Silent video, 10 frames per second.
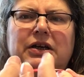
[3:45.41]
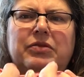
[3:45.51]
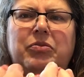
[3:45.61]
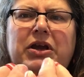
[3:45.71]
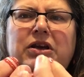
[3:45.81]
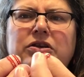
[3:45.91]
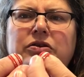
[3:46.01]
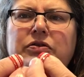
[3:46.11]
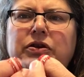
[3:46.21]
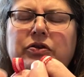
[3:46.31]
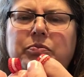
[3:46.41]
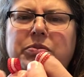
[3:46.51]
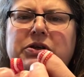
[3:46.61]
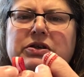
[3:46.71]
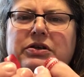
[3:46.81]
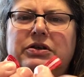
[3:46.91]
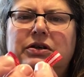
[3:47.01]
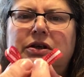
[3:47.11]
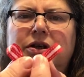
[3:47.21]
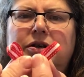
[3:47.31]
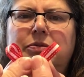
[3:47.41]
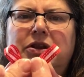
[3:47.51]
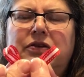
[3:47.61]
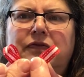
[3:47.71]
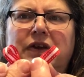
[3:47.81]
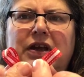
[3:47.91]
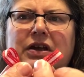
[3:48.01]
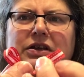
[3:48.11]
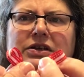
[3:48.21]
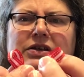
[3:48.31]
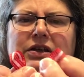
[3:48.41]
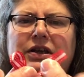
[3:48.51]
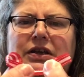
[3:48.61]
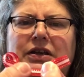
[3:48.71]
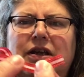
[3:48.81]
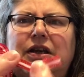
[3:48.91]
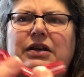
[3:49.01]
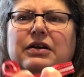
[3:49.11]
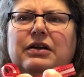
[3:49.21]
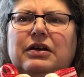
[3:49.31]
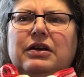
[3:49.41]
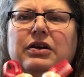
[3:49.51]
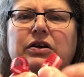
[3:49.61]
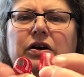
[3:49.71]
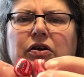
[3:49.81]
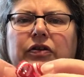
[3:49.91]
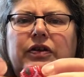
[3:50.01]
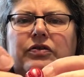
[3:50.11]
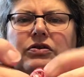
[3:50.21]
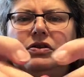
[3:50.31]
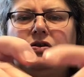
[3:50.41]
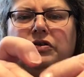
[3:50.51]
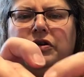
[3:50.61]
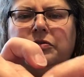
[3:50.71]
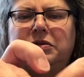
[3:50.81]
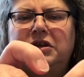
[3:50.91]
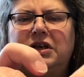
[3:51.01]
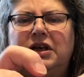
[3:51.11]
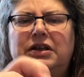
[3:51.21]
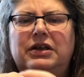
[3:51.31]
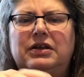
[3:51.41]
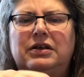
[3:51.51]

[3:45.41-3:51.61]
make 2 loops with your fingers and then knot those 2 loops together.